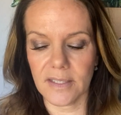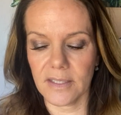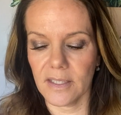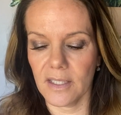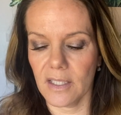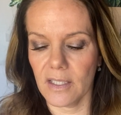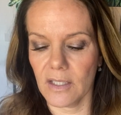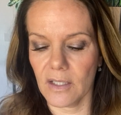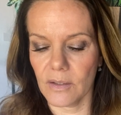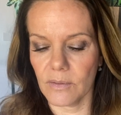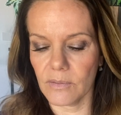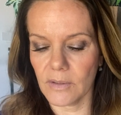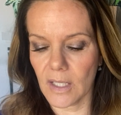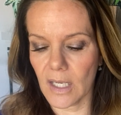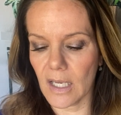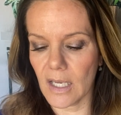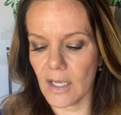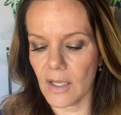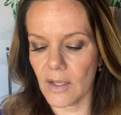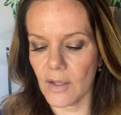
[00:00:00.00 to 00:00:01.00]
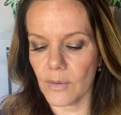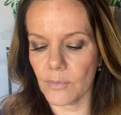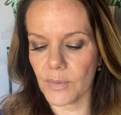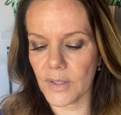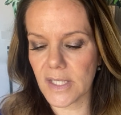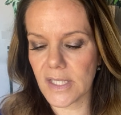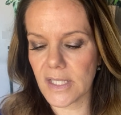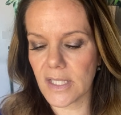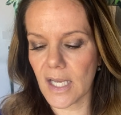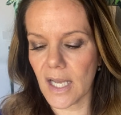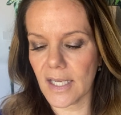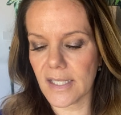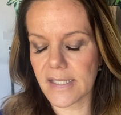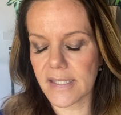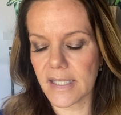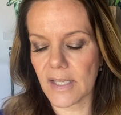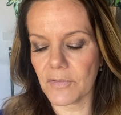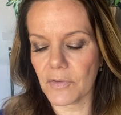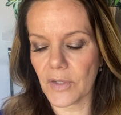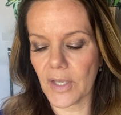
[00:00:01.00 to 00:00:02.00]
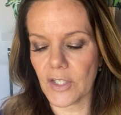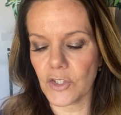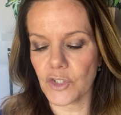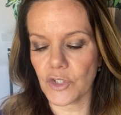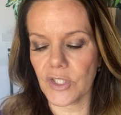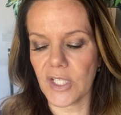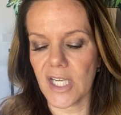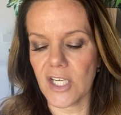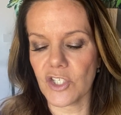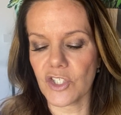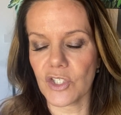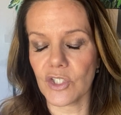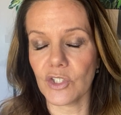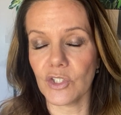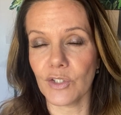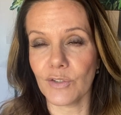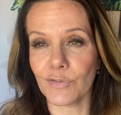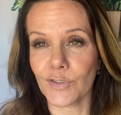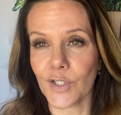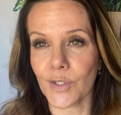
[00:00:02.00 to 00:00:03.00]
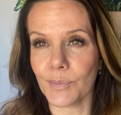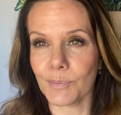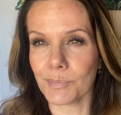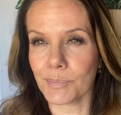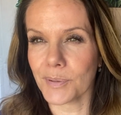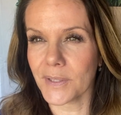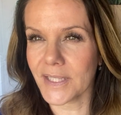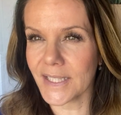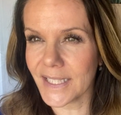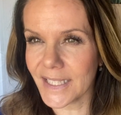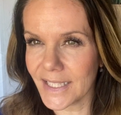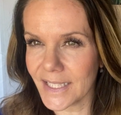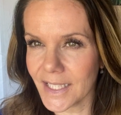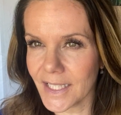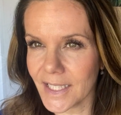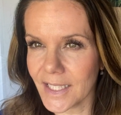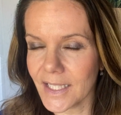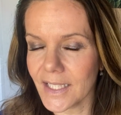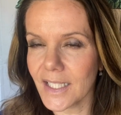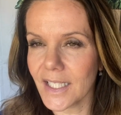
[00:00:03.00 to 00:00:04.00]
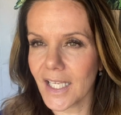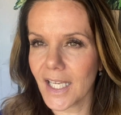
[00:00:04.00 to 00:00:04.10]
What is the highest level education you've completed?